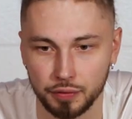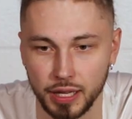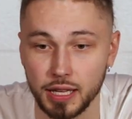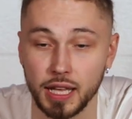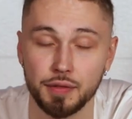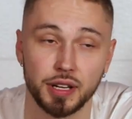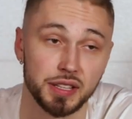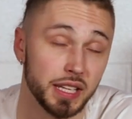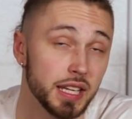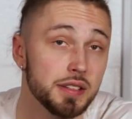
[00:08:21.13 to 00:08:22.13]
even
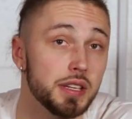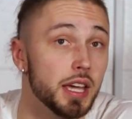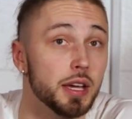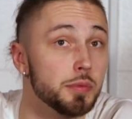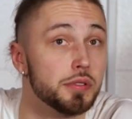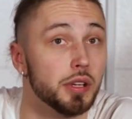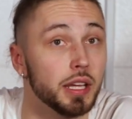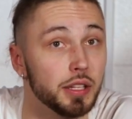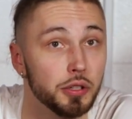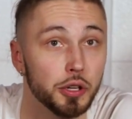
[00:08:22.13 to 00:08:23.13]
at the kids camps,
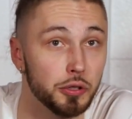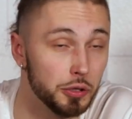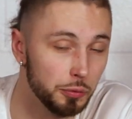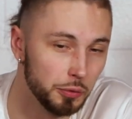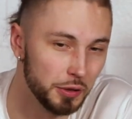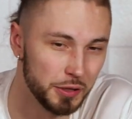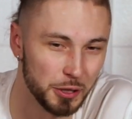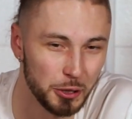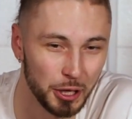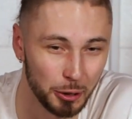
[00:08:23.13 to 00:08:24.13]
like you
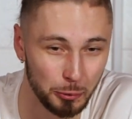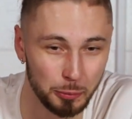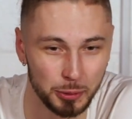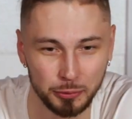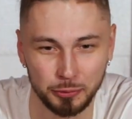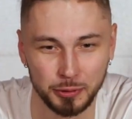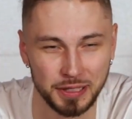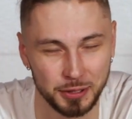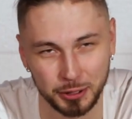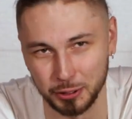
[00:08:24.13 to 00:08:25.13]
get a group of
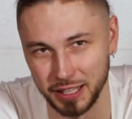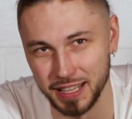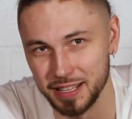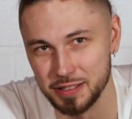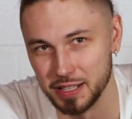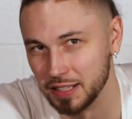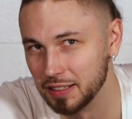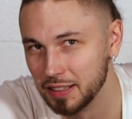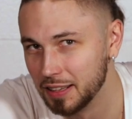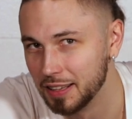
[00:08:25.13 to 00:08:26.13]
these little kids, and